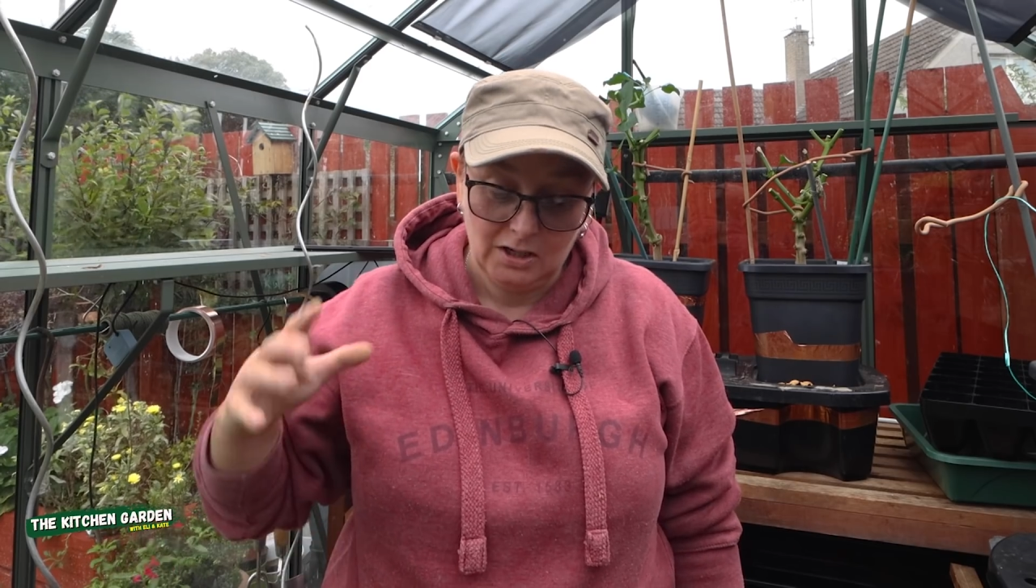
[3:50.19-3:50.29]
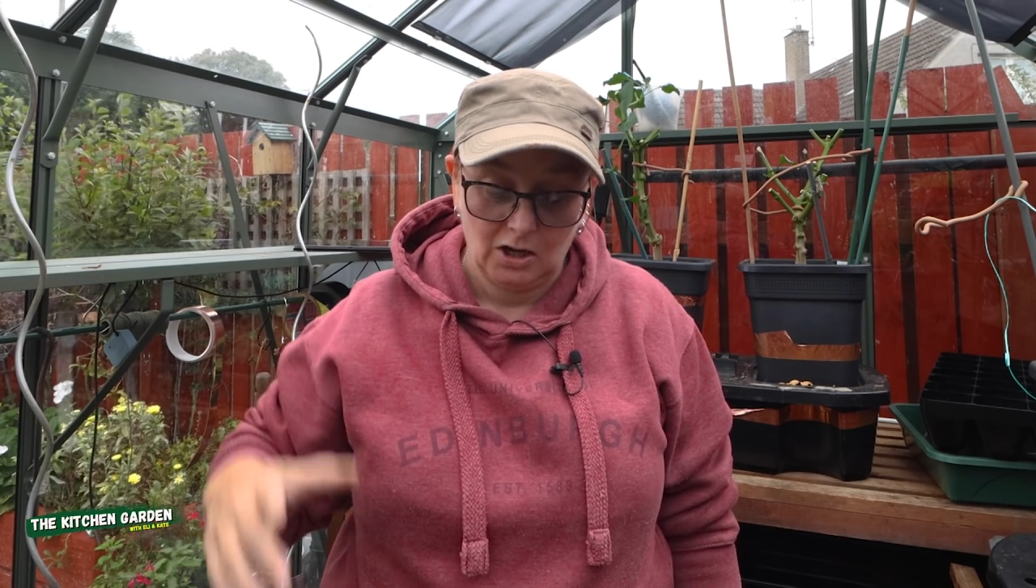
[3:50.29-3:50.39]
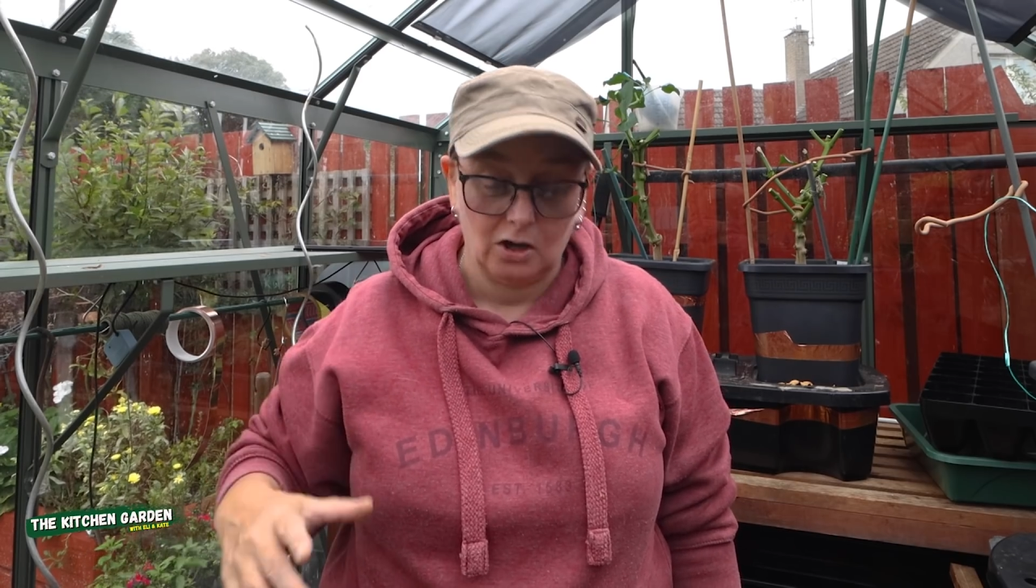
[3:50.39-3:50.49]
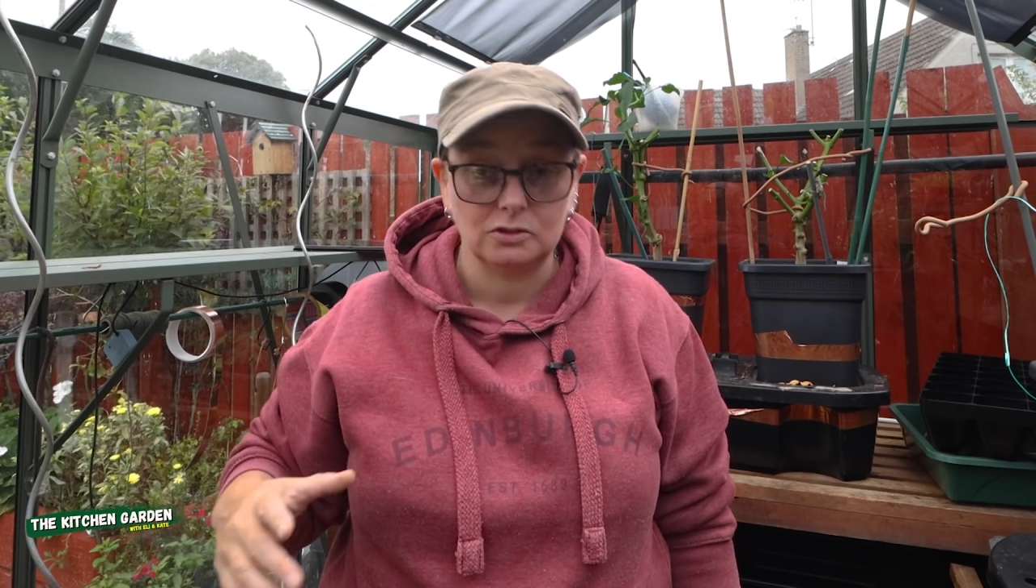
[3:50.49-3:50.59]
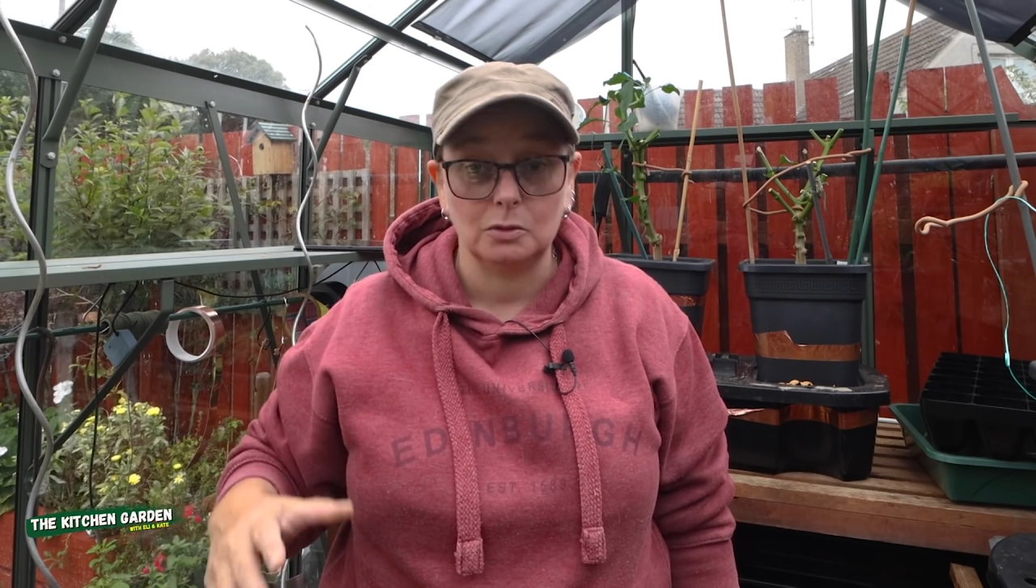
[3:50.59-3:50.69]

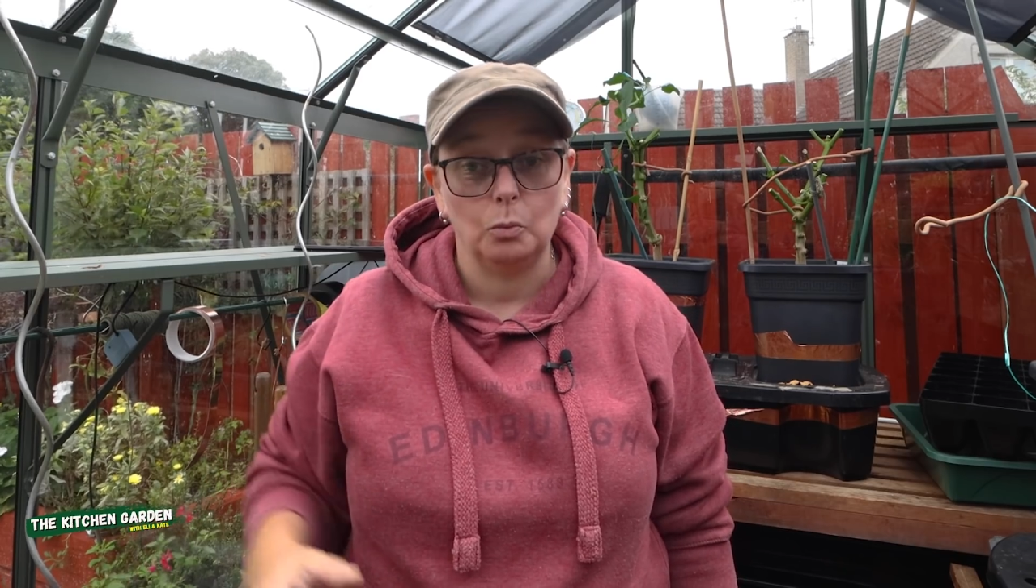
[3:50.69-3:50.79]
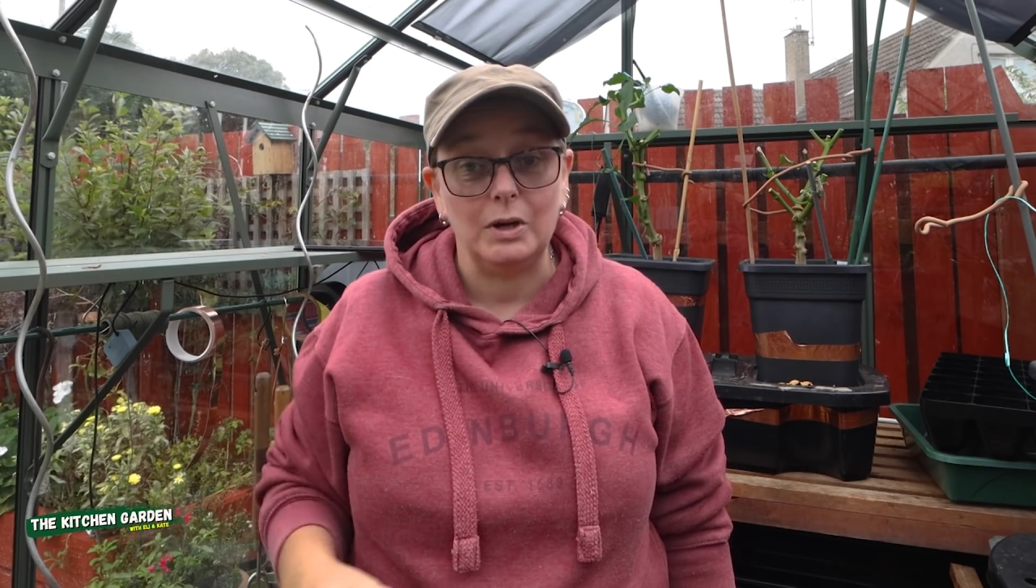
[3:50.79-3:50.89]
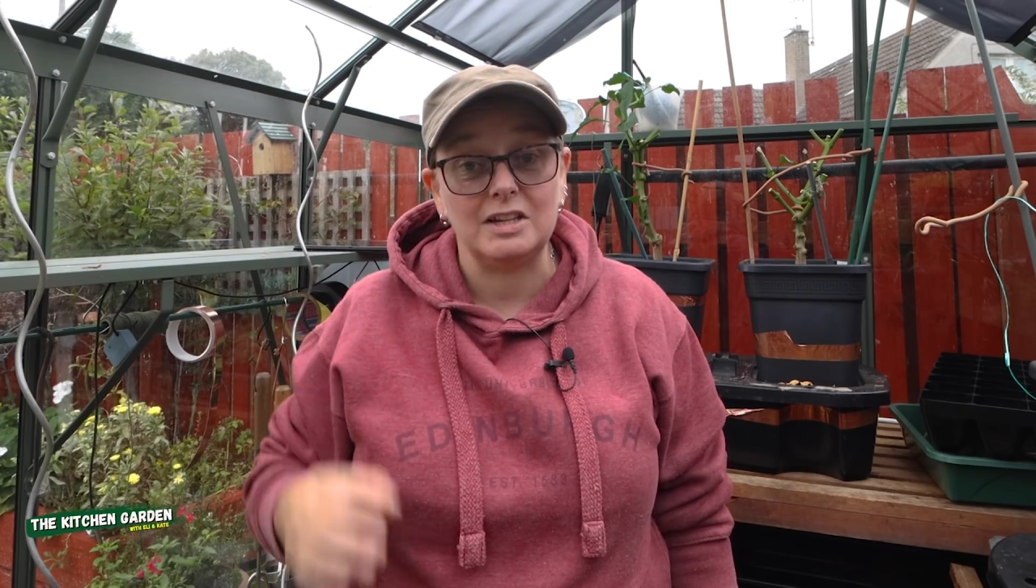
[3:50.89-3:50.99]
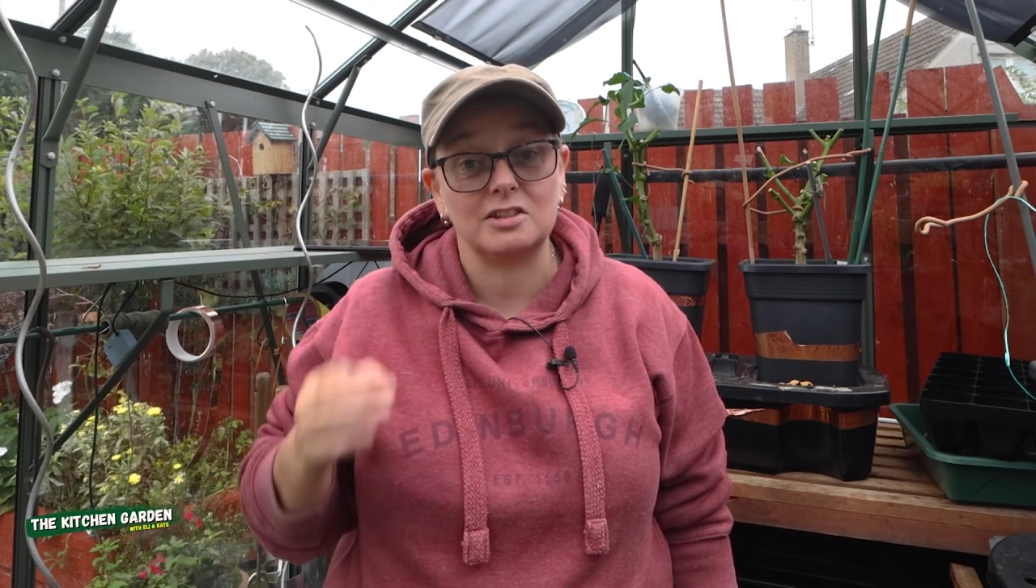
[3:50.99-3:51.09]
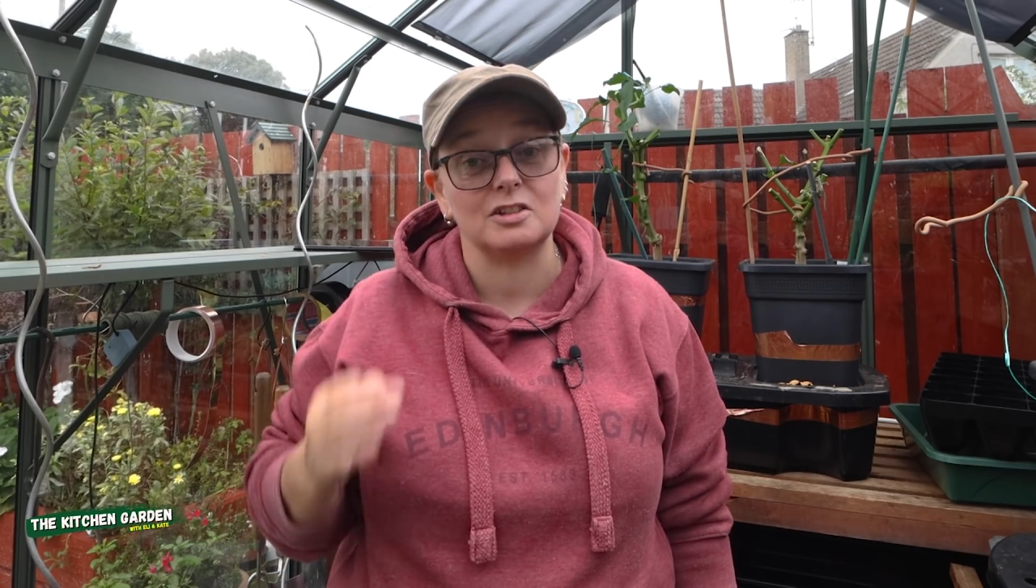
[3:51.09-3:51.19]
garden
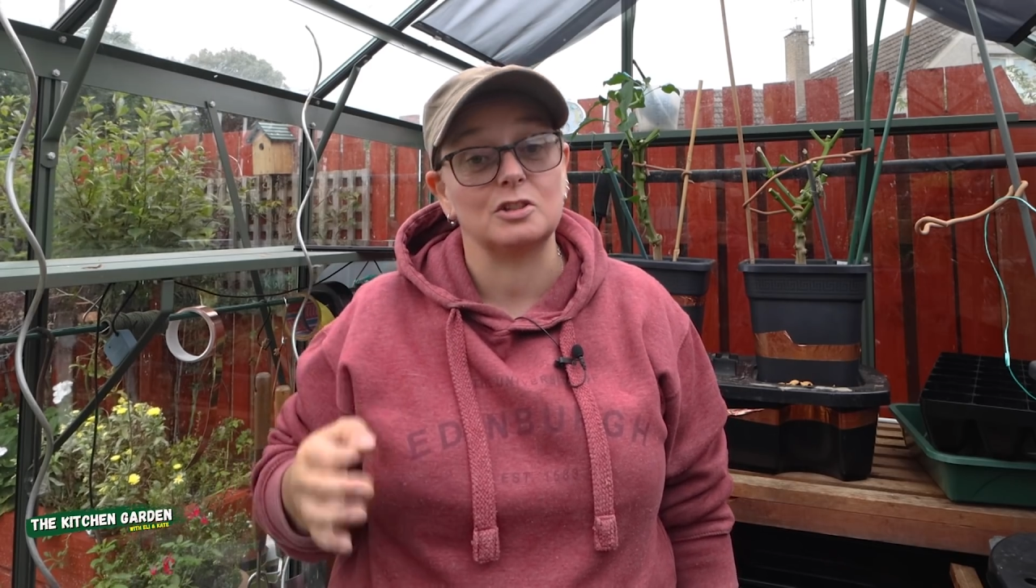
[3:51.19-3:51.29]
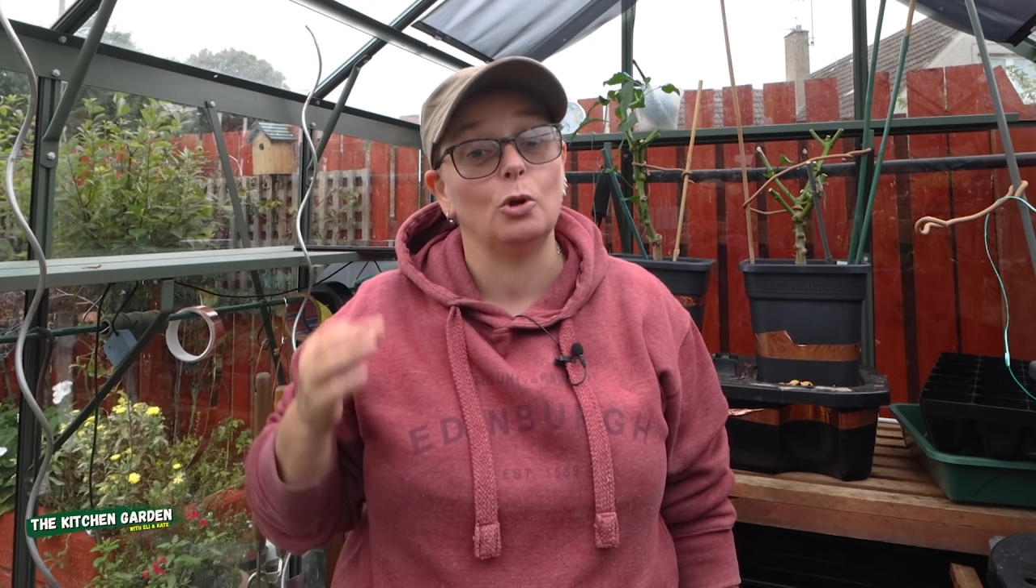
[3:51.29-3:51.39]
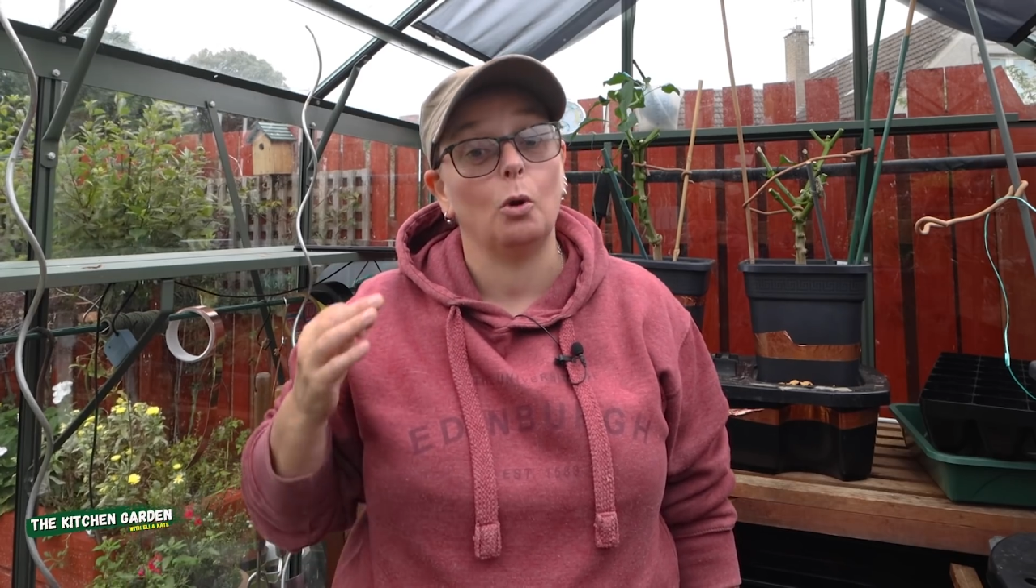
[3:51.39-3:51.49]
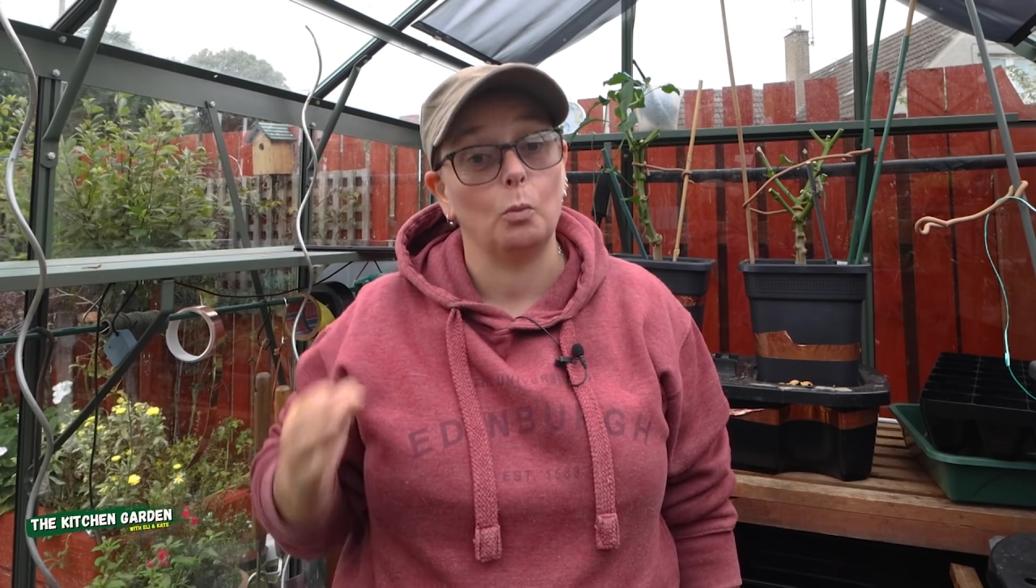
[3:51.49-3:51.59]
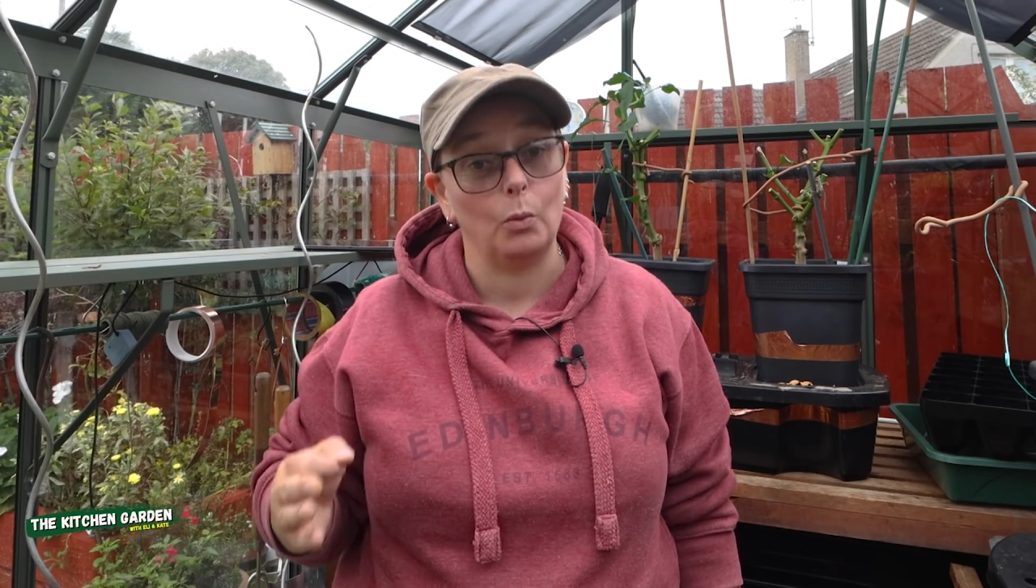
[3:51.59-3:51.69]
waste is not